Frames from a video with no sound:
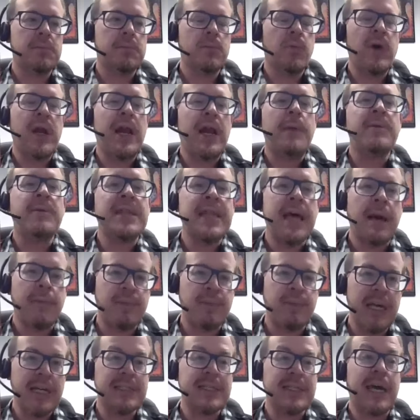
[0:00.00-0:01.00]
when I'm in that
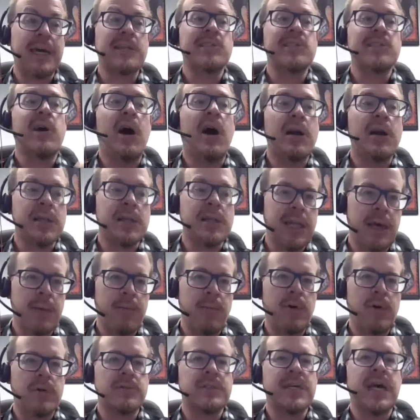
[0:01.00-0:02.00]
place, I can talk to
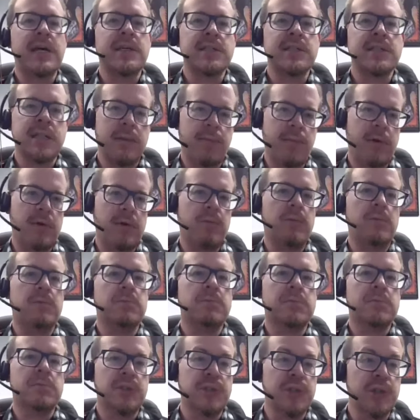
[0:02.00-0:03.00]
them or text them or
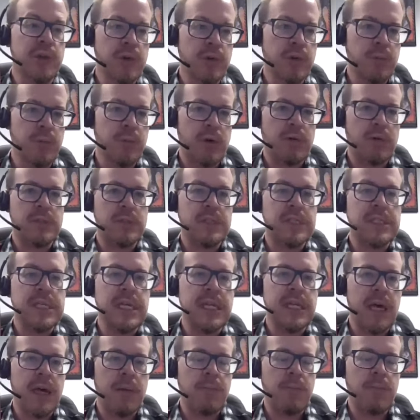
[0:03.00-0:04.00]
Zoom or
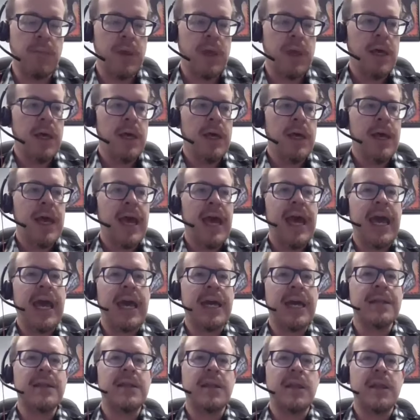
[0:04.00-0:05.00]
see them.
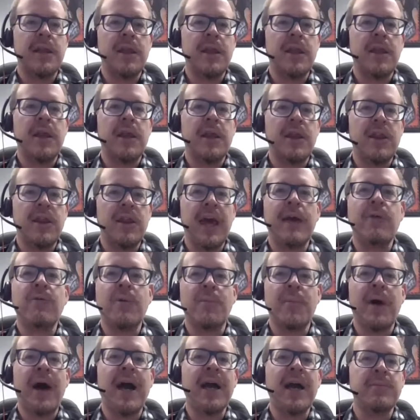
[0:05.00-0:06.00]
And they
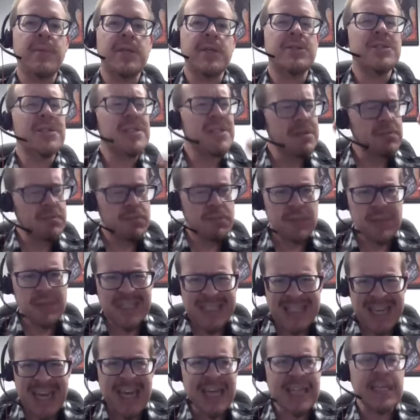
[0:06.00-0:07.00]
remind me, just
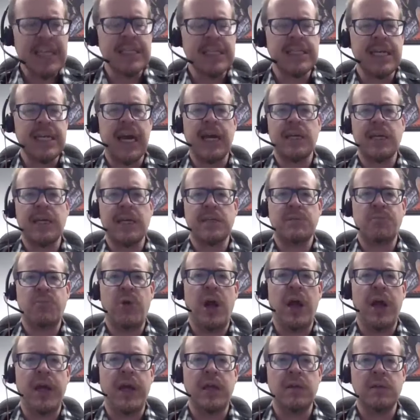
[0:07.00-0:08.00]
stay in the sadness,
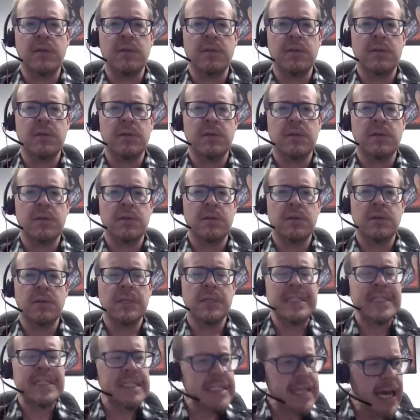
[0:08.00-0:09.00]
Brian.
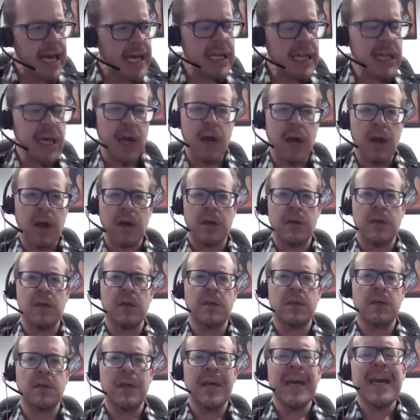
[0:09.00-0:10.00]
Stay there.
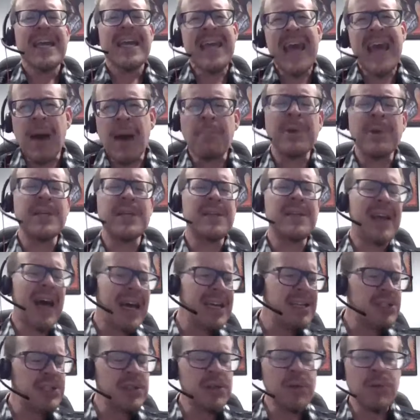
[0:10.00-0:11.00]
Yeah, but
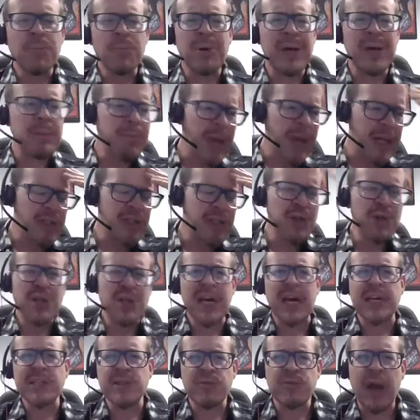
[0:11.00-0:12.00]
do you
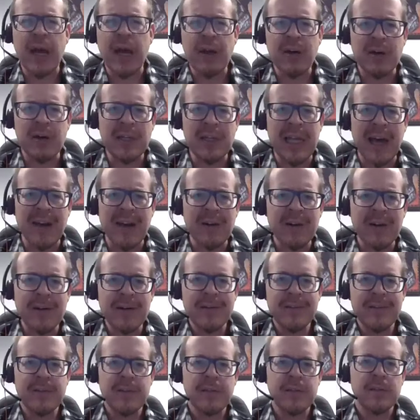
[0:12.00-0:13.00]
think I should write her a letter?
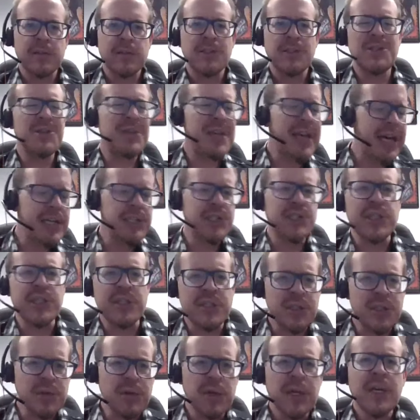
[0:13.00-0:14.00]
Do you think
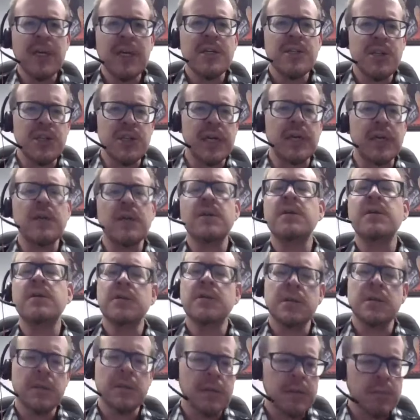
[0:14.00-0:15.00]
do you think,
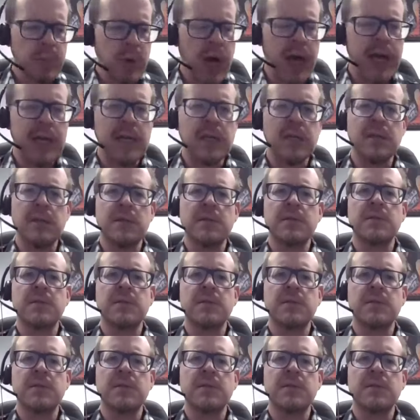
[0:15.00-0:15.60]
Brian,